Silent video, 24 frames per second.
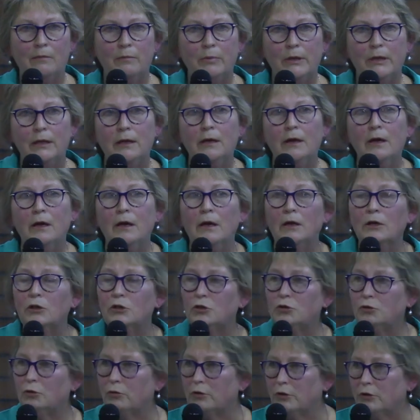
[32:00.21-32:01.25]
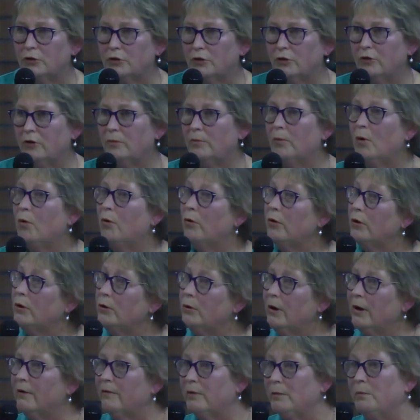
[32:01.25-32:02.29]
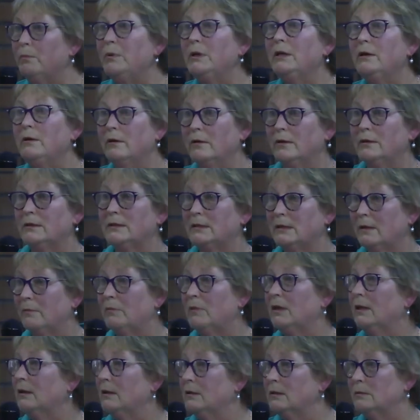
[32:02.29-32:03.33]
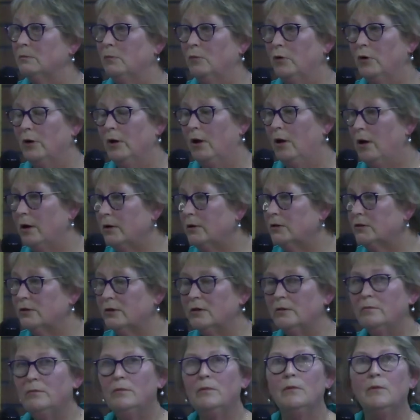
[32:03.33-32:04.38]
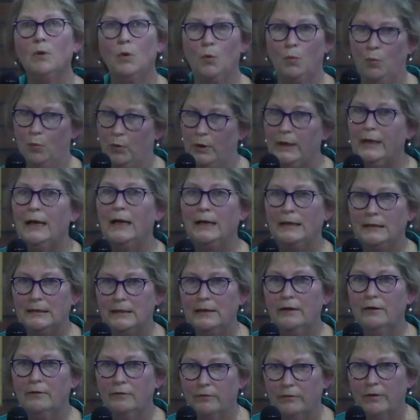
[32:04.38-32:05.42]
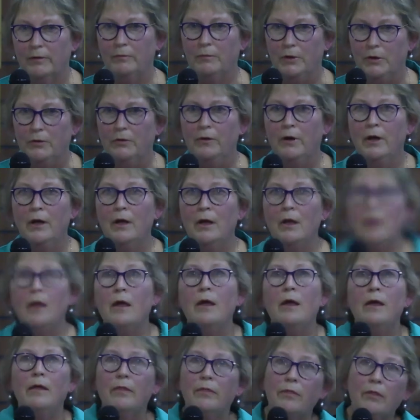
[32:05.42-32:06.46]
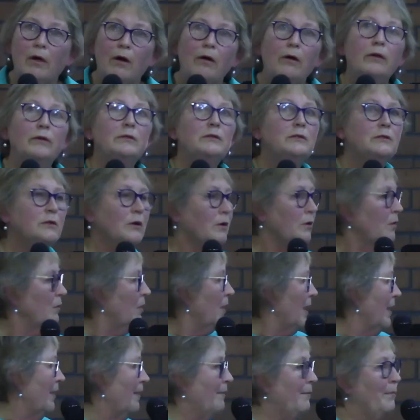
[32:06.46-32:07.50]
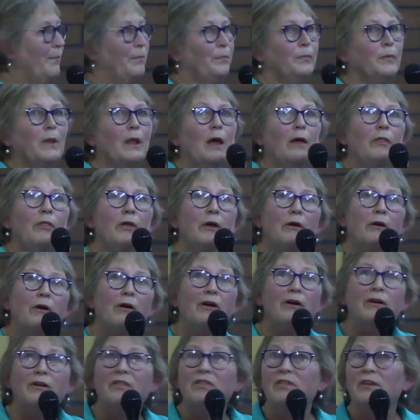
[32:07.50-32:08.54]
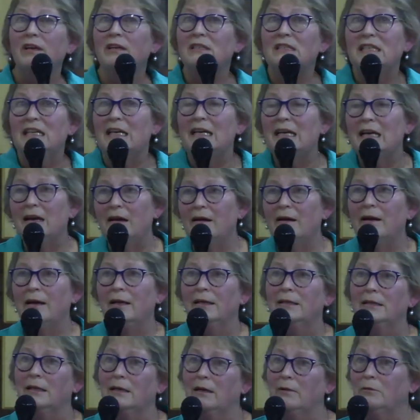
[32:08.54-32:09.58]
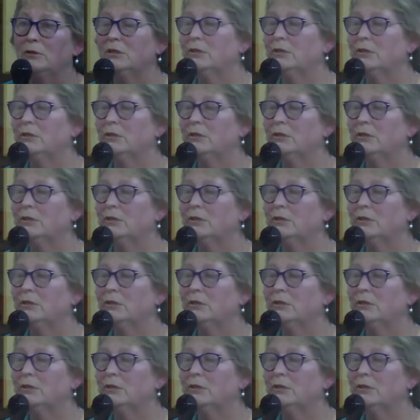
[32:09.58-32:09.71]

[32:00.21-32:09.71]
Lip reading: be short-term or you have a bead on something that's more long-term, we'd like to hear from you. Also, there are things in kind, and I was